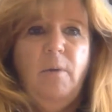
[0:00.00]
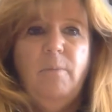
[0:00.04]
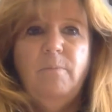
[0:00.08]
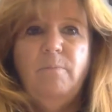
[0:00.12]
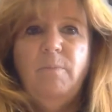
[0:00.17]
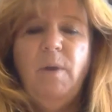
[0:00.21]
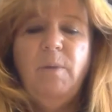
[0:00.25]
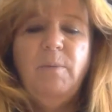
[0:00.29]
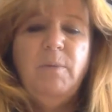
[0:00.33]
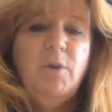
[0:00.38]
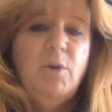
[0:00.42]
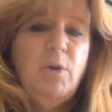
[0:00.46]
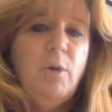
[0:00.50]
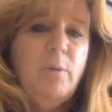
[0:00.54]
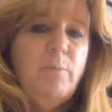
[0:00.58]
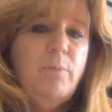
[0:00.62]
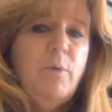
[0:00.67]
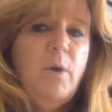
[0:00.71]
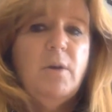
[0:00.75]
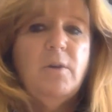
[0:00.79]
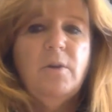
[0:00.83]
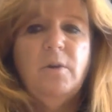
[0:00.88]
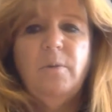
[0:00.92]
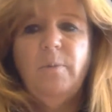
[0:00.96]
maybe you're a
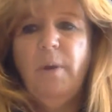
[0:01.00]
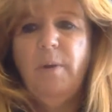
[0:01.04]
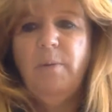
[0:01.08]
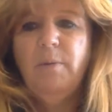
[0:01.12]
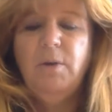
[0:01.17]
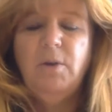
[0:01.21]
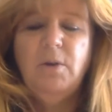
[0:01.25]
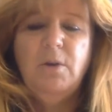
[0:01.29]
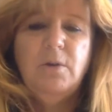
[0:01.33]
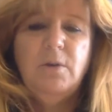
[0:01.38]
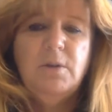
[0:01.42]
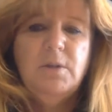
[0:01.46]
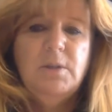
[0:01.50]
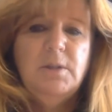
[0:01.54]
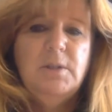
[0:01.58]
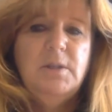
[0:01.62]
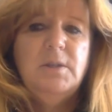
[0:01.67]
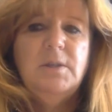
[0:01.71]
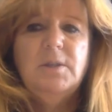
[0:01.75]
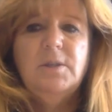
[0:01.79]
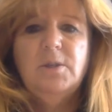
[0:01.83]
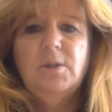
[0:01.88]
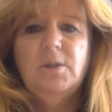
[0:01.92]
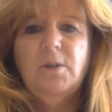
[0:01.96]
brother, maybe you're a
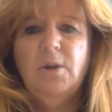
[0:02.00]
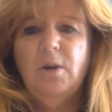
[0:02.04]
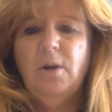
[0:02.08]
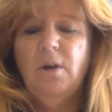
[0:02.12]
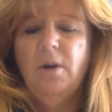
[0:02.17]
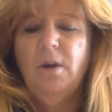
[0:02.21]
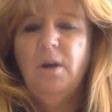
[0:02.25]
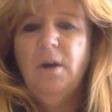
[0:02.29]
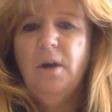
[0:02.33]
sister.